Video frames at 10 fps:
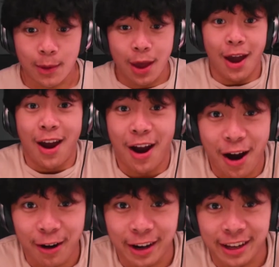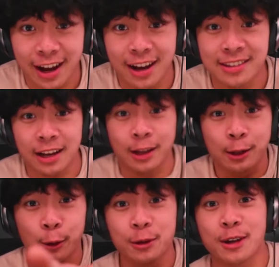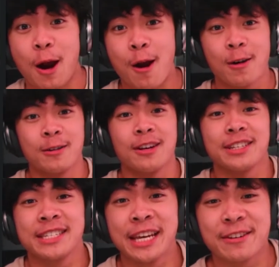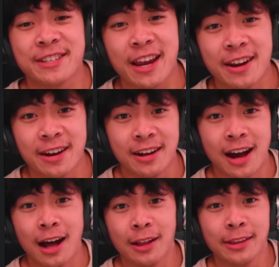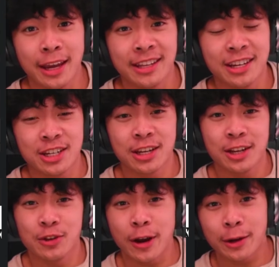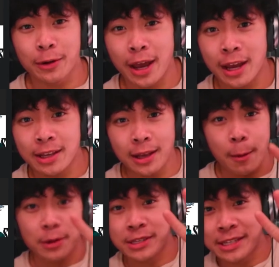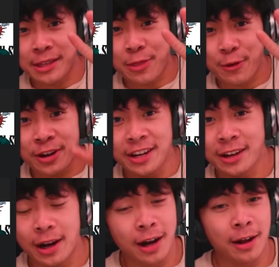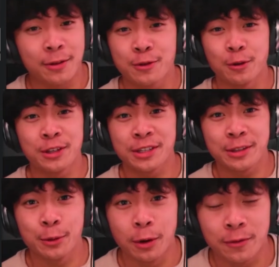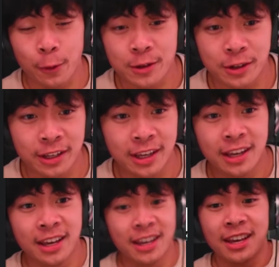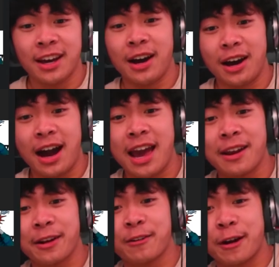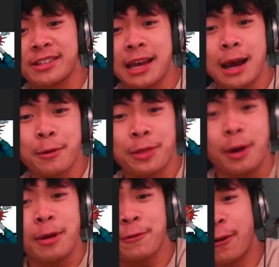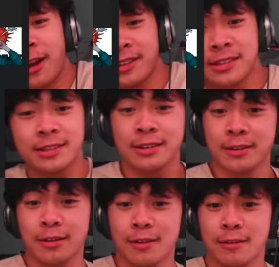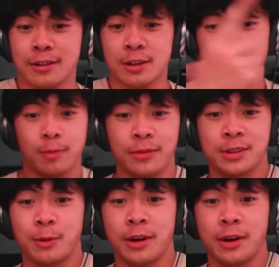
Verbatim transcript: But. All right, guys, that concludes our Secret Santa Holiday Edition Draco Gang Season 3. Uh, there's no Season 2, unfortunately. I had a great time with all my friends. Yes, this sir.